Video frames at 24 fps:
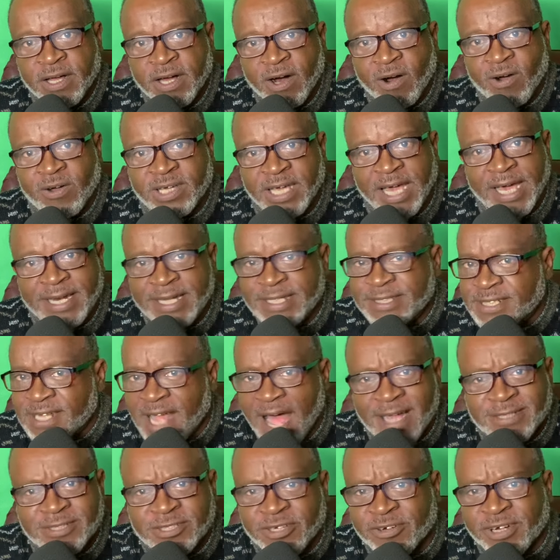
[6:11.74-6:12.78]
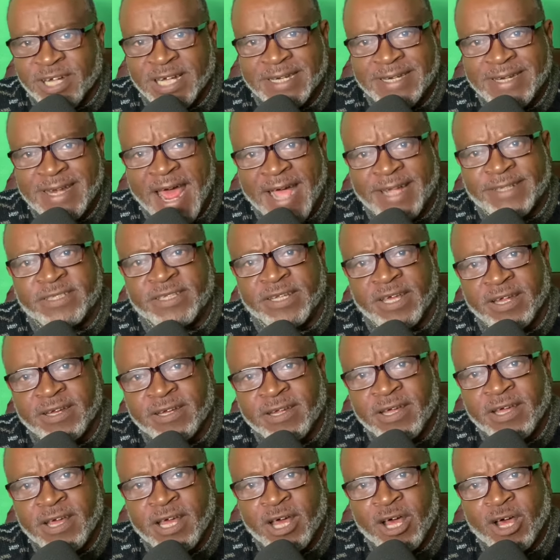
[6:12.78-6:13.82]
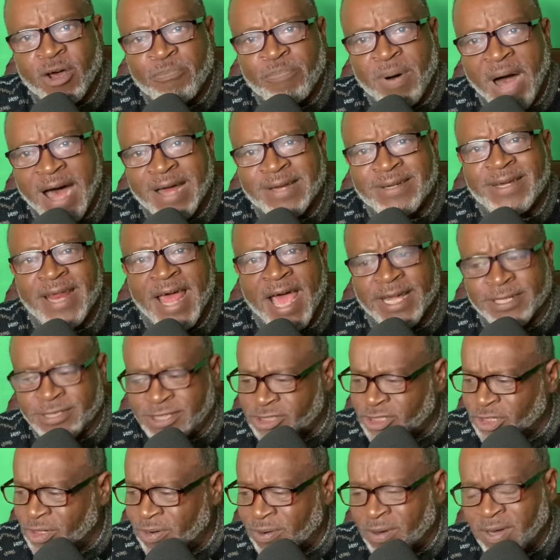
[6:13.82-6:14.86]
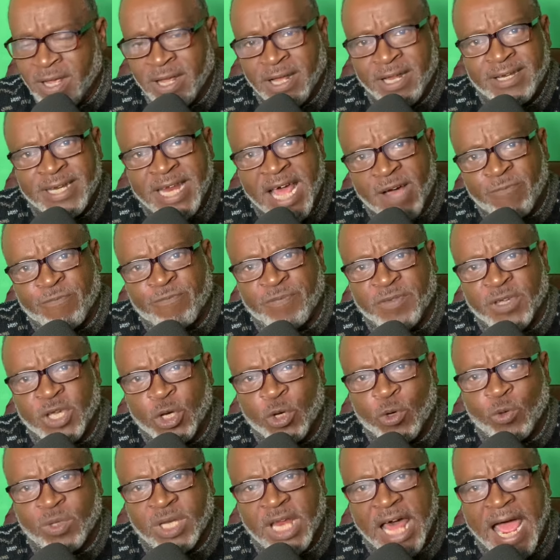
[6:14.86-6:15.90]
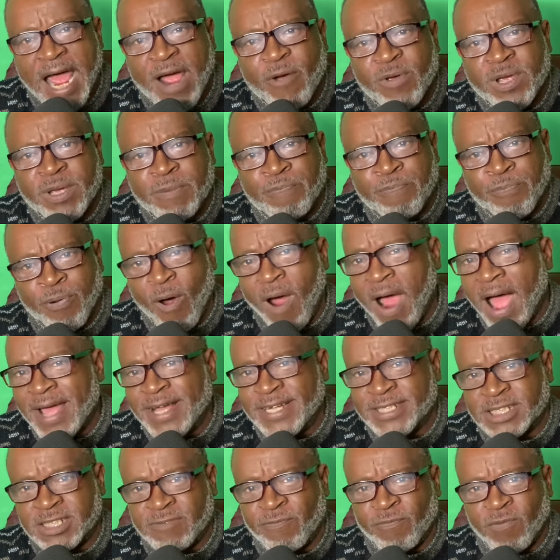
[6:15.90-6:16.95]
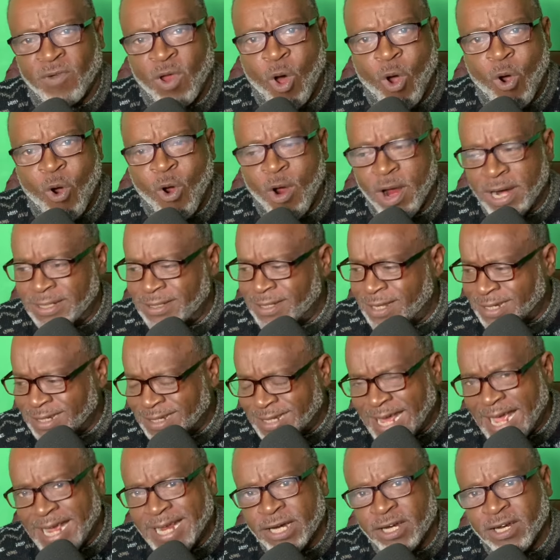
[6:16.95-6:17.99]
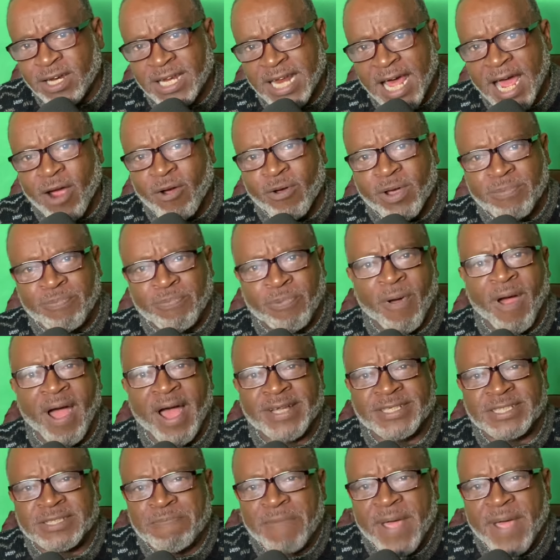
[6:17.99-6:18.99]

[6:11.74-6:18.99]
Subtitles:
Okay, these guys are connected. Pondexter, nephew, Larry Price, Florin, the late Larry Price.